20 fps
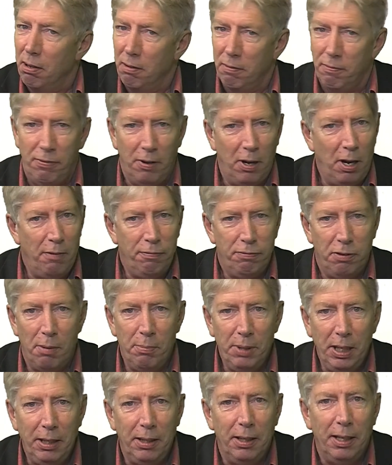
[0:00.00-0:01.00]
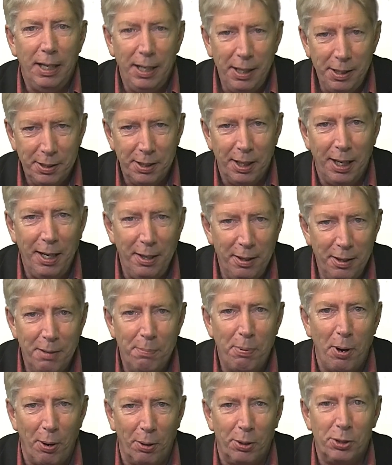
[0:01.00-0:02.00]
Far from it. He's in the
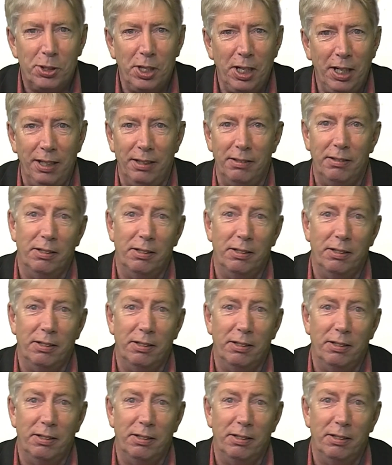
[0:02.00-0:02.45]
box seat